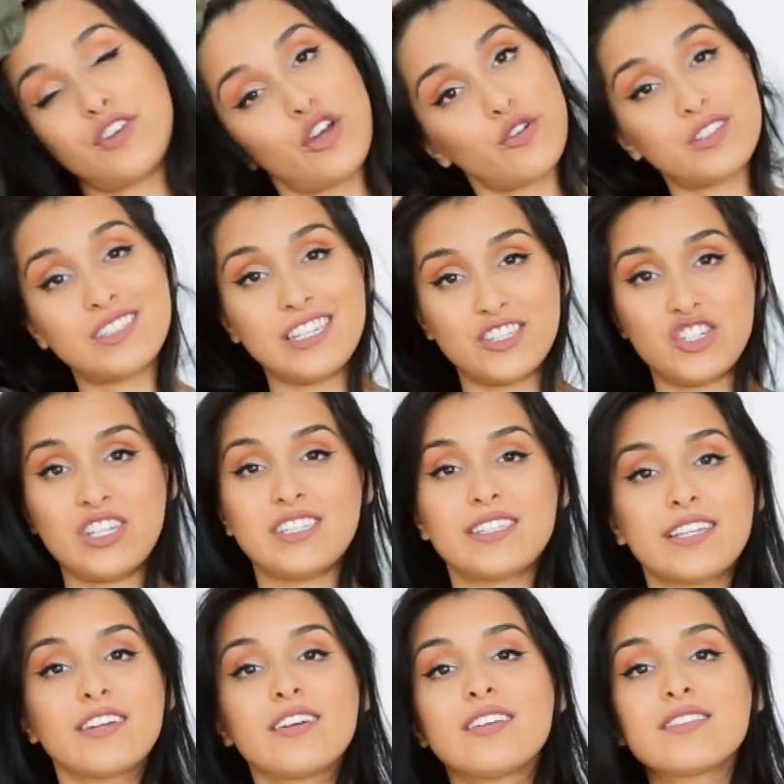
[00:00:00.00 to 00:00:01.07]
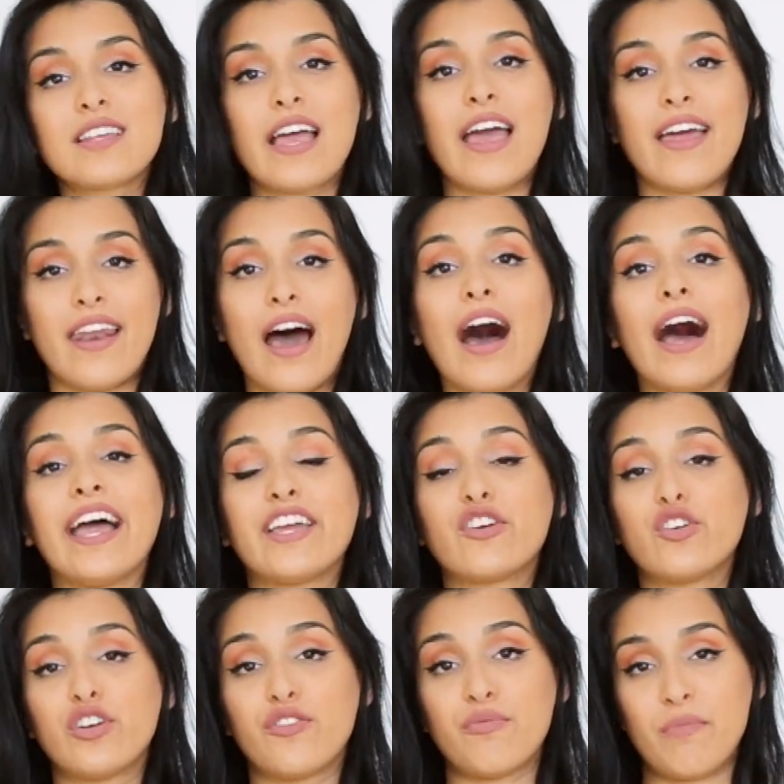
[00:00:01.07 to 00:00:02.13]
no stitching skills, and I
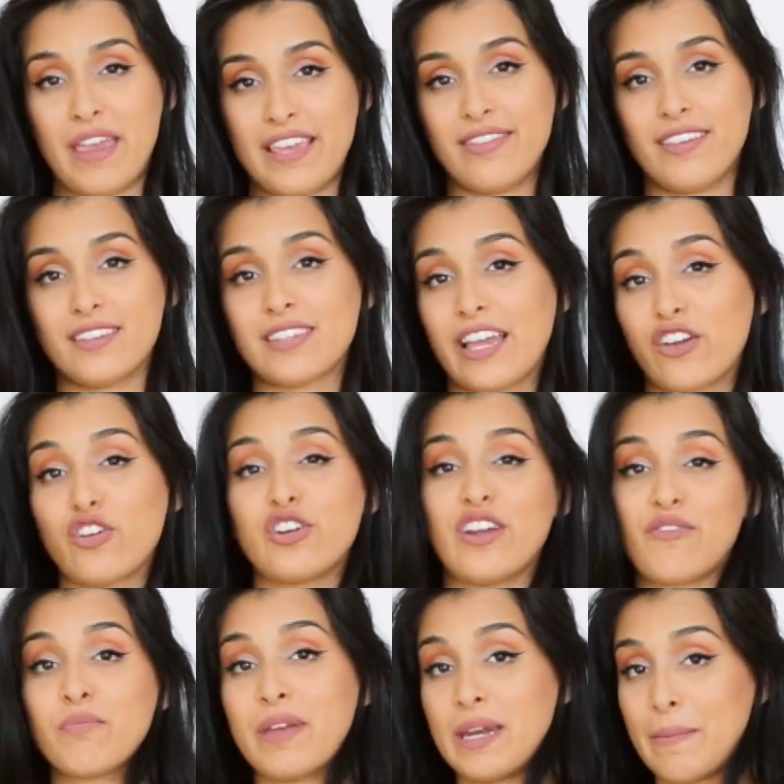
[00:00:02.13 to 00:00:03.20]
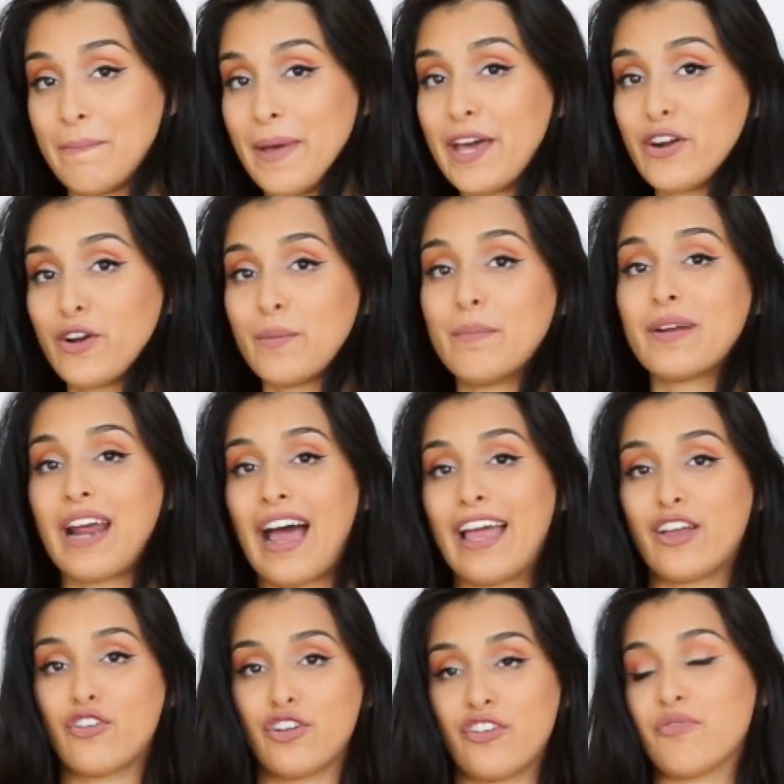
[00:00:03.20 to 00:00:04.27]
could have made this. I couldn't have made it better, but
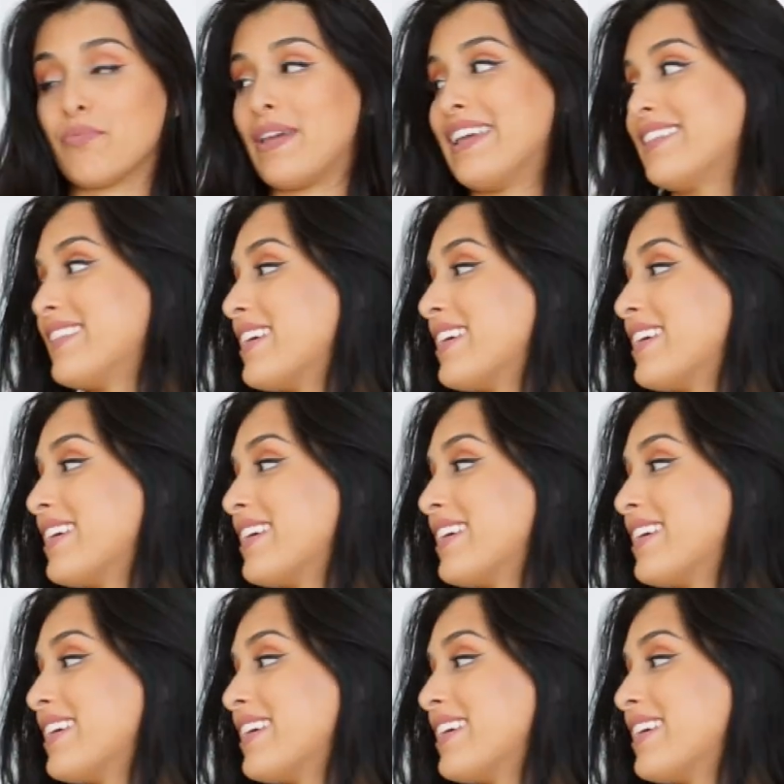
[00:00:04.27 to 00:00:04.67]
I could have made